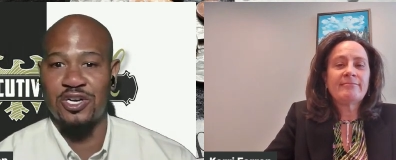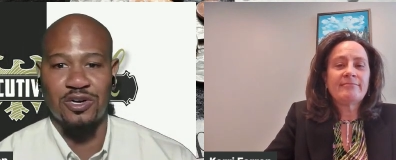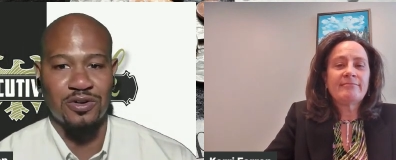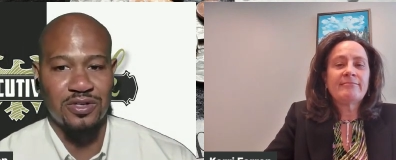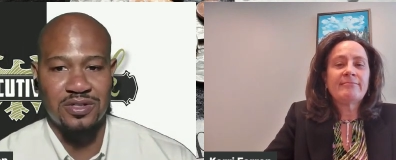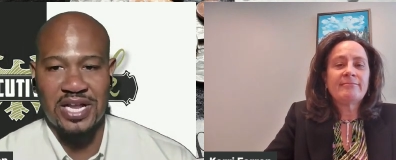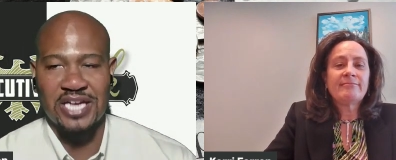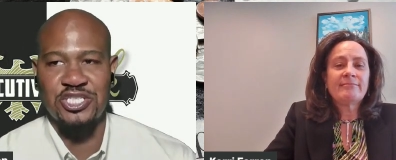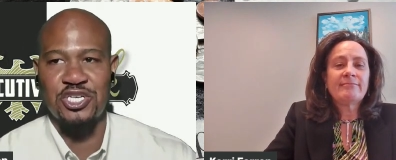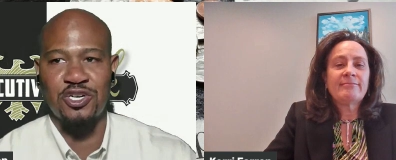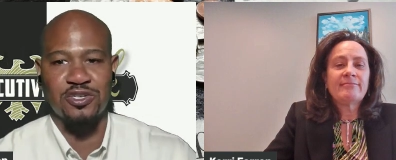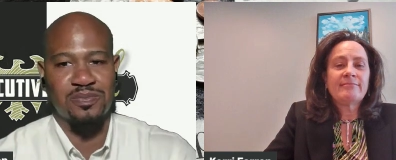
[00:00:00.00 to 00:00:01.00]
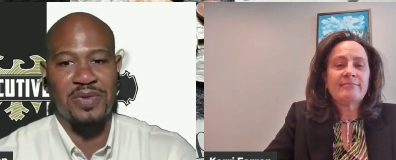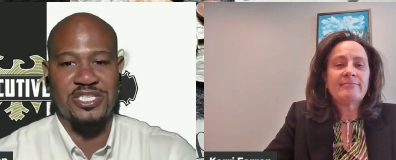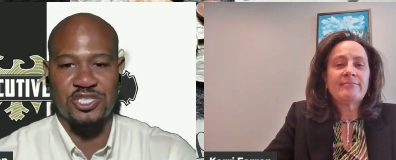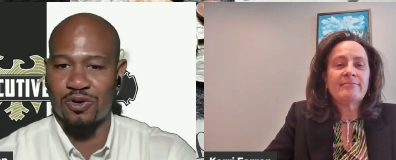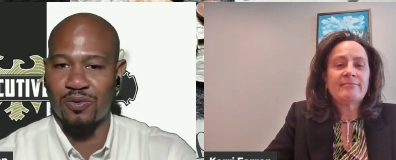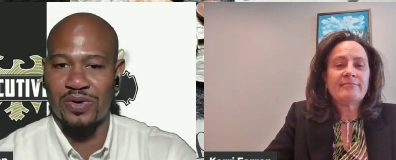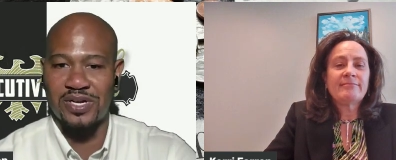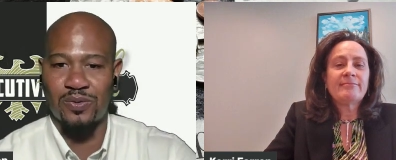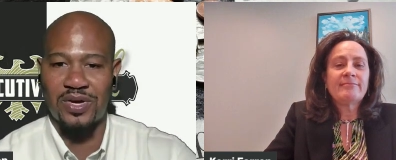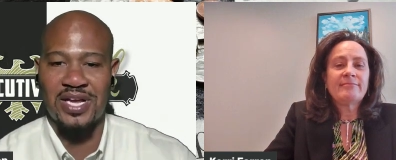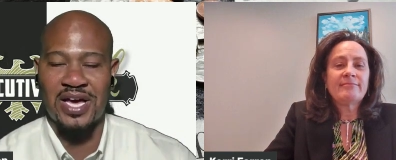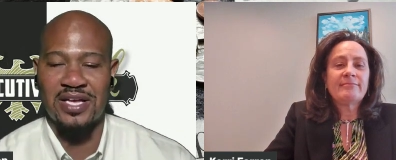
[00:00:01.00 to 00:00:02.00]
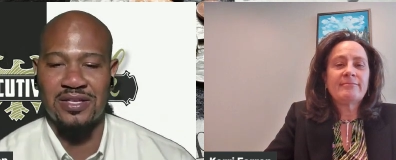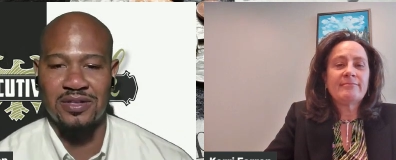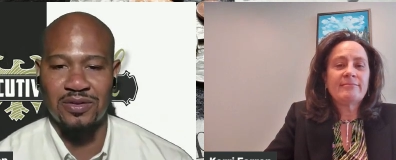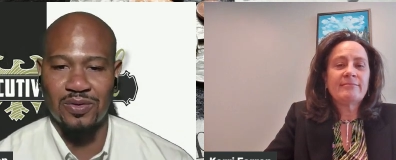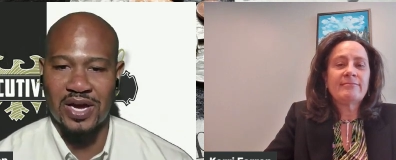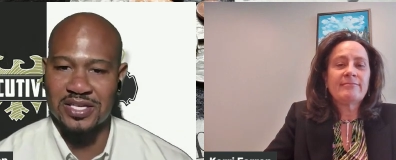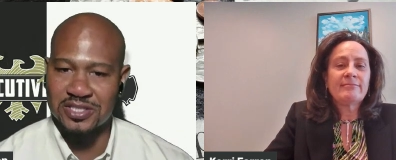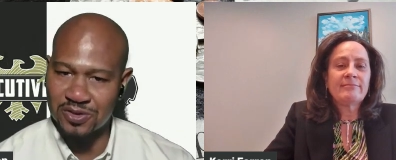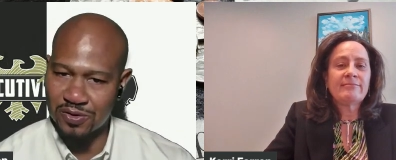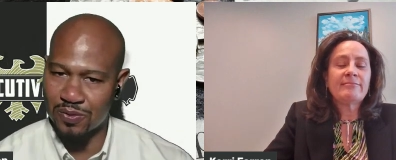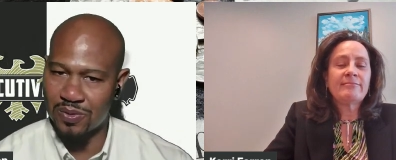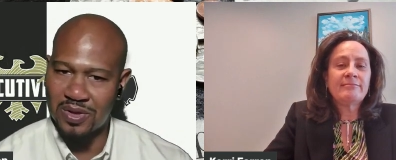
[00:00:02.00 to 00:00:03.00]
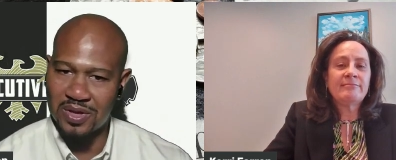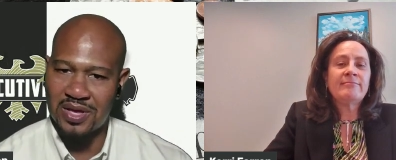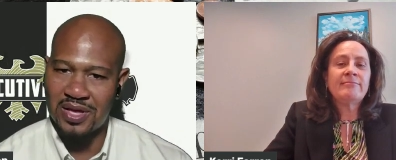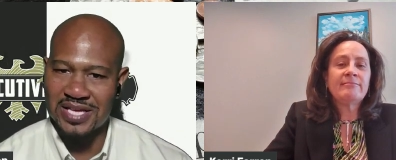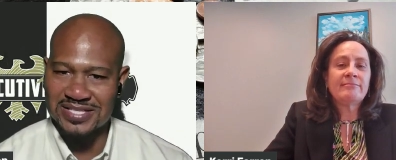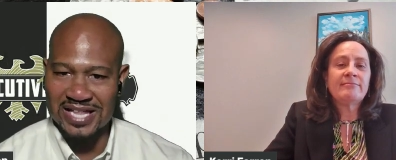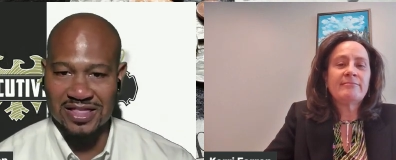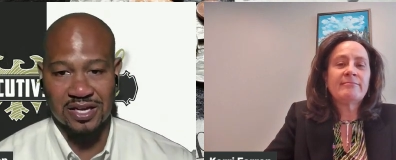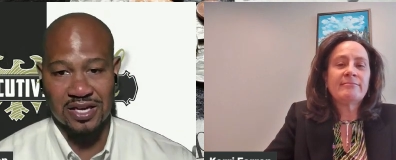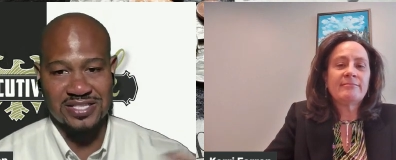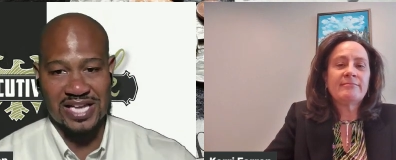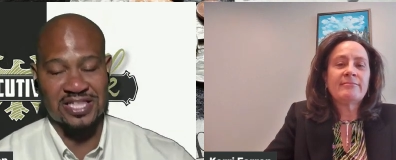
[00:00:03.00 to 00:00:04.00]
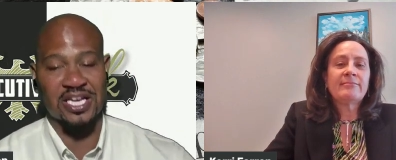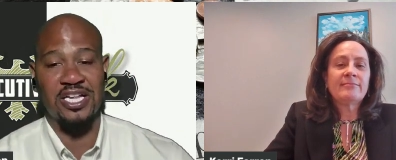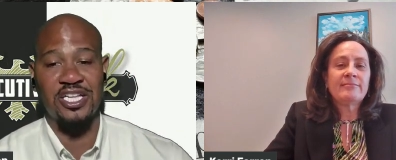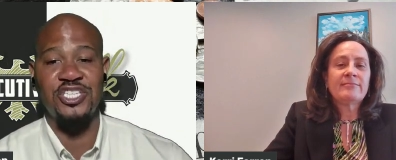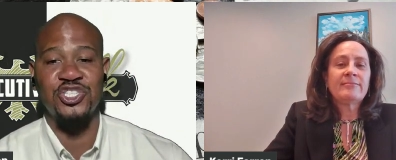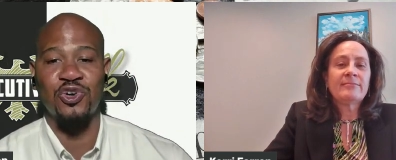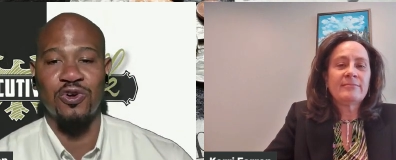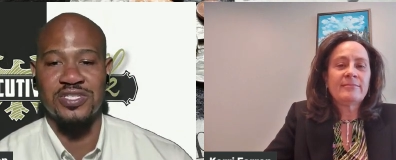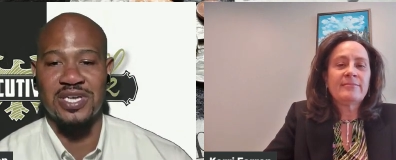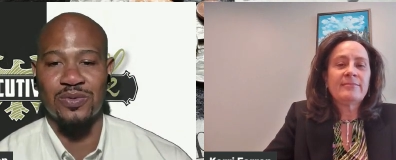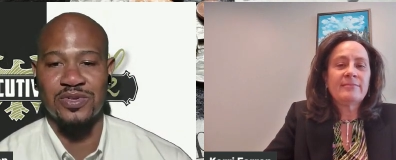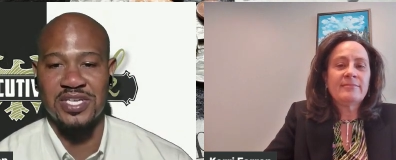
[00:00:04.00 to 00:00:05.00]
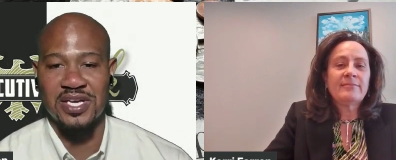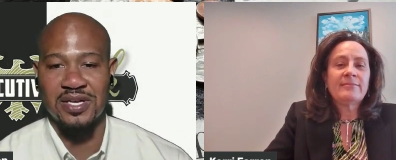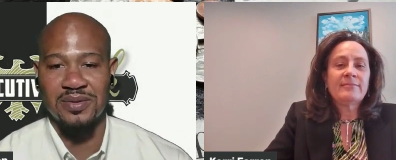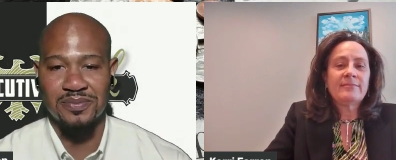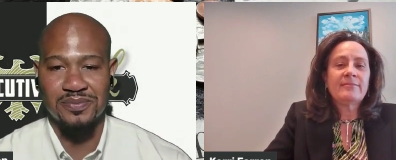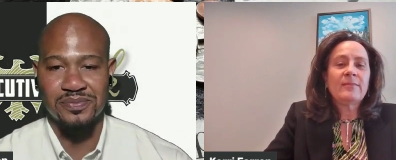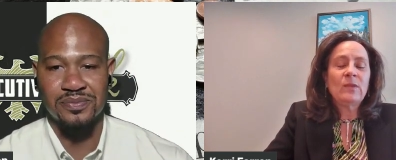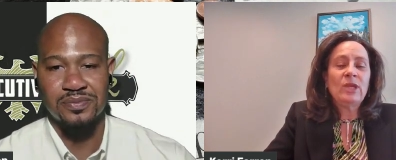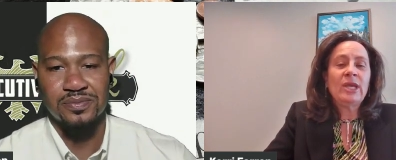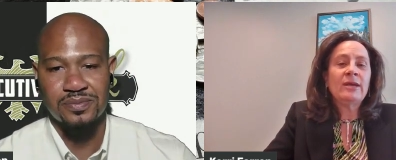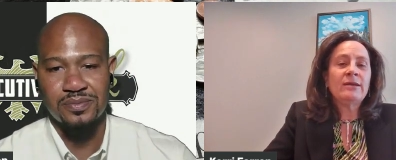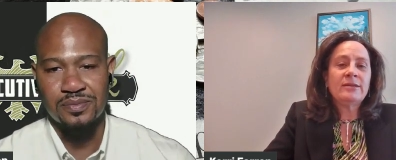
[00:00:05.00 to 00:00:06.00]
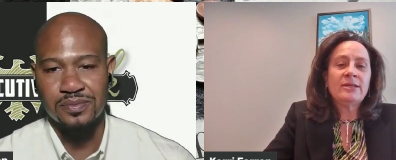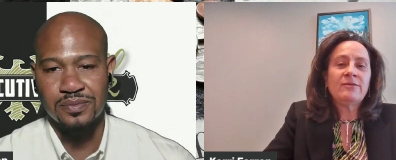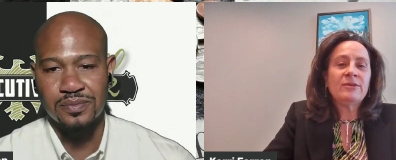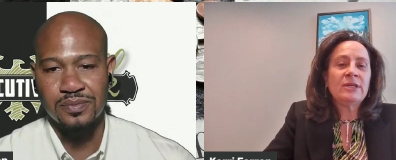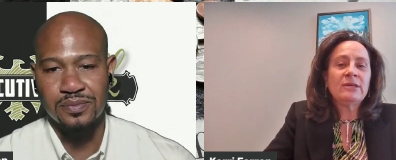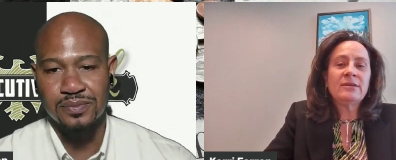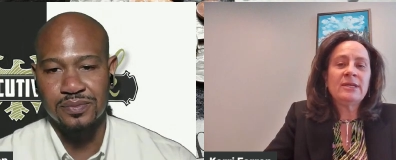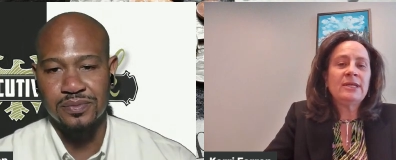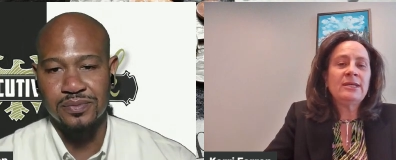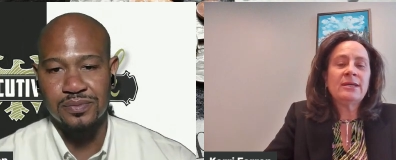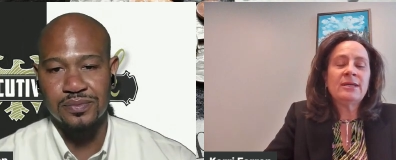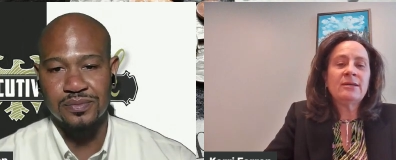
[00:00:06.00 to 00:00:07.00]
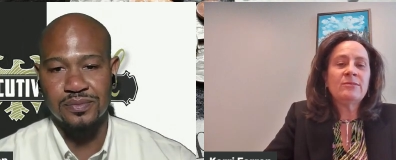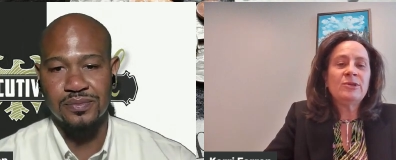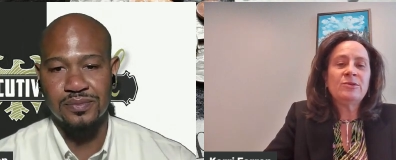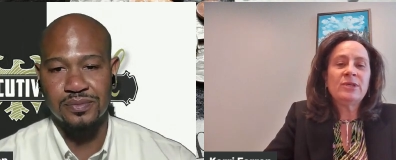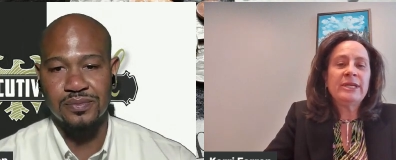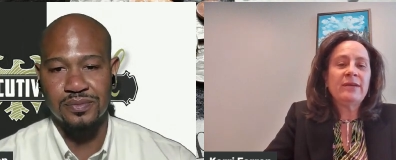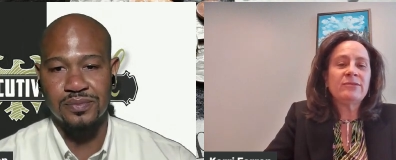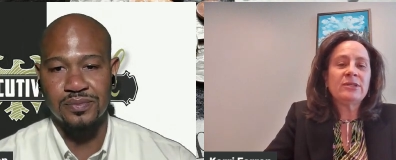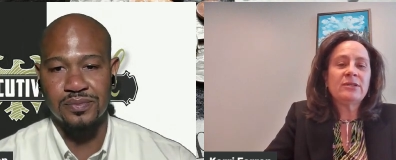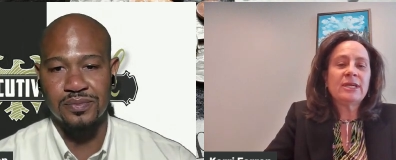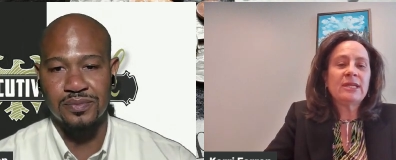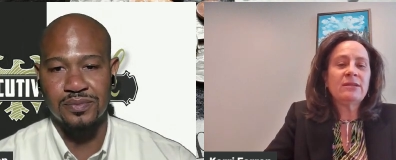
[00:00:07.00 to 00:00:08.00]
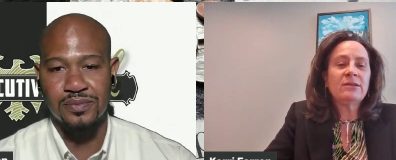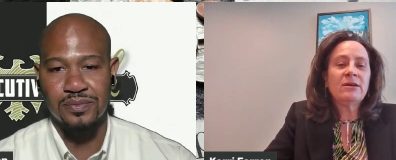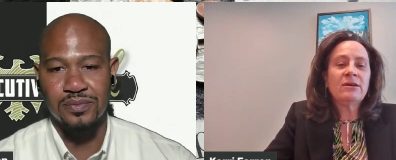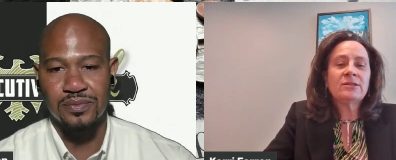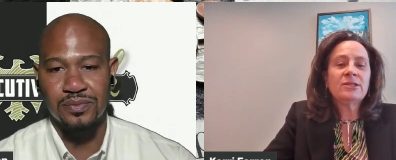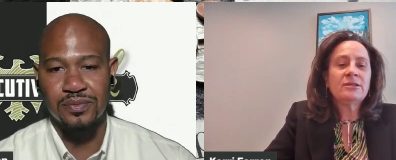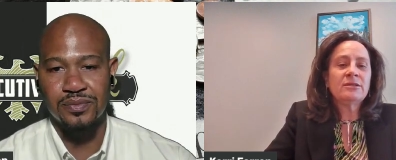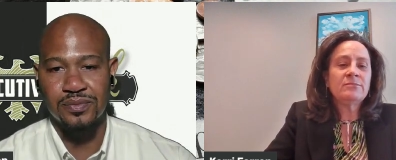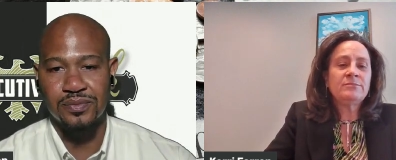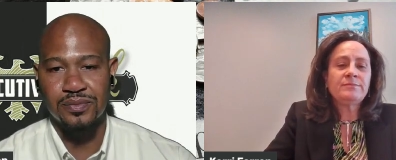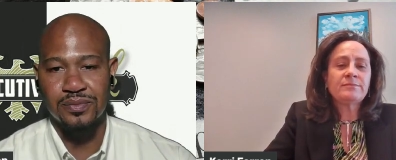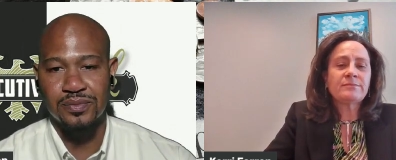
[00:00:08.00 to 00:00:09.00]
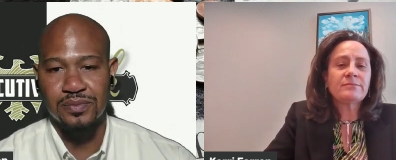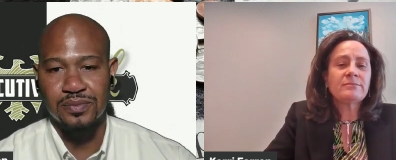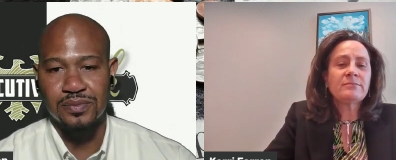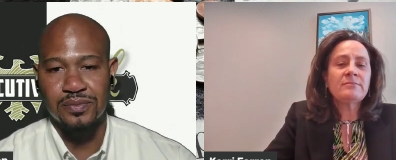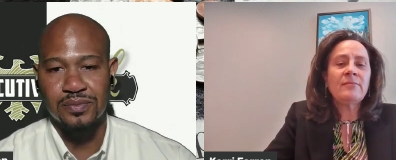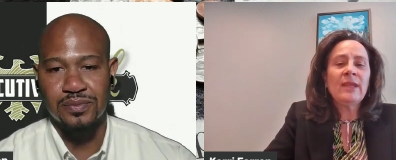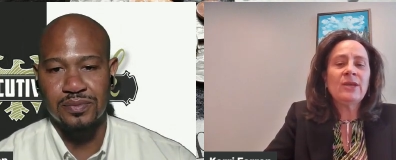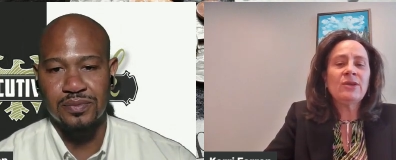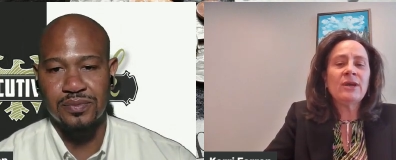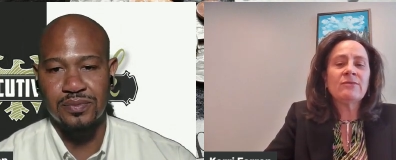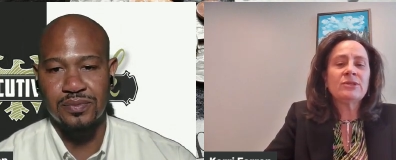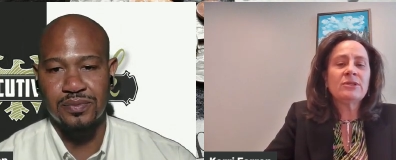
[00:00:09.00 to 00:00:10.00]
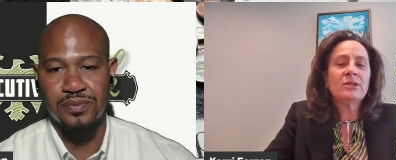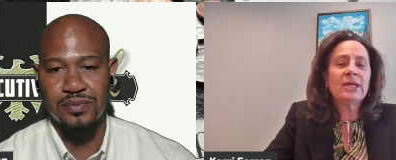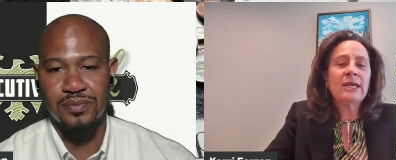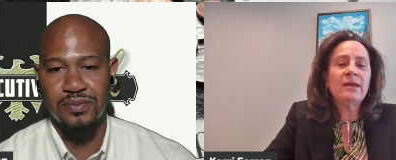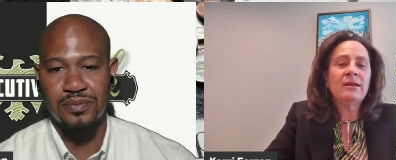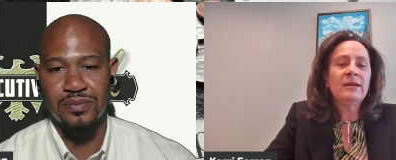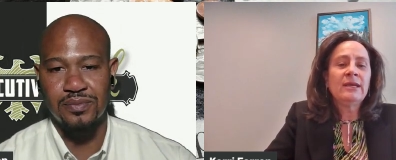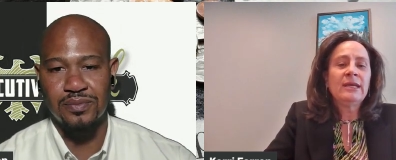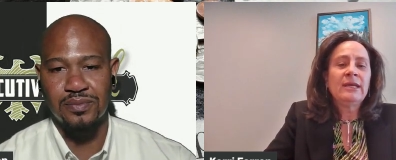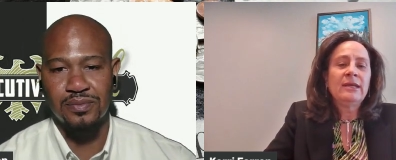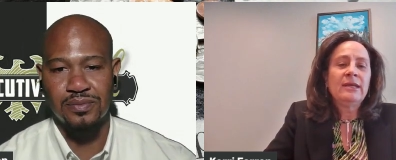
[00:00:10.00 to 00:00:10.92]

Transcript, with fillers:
Speaker 1: year next year's budget or what whatnot right so mm-hmm. is that the is that the collision course that we're seeing
Speaker 2: yeah, definitely. Um, you really have to look in the long term. You have to look at,